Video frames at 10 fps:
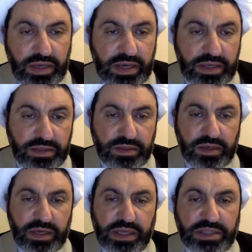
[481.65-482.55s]
And
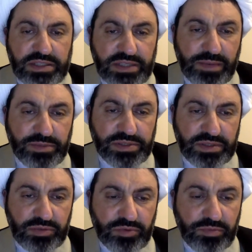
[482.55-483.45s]
it
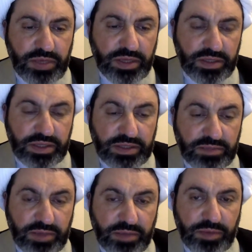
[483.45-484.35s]
seems to me that
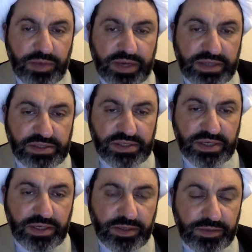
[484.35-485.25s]
maybe we can
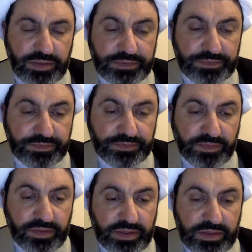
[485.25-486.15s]
say
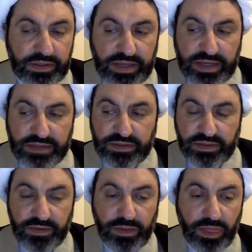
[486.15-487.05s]

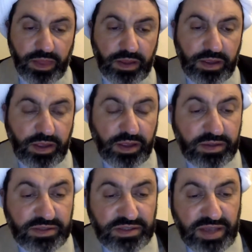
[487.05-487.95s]
that
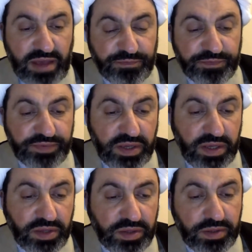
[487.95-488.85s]

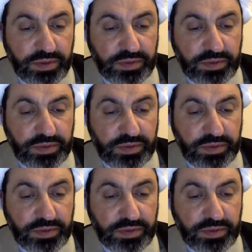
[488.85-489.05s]
tafwid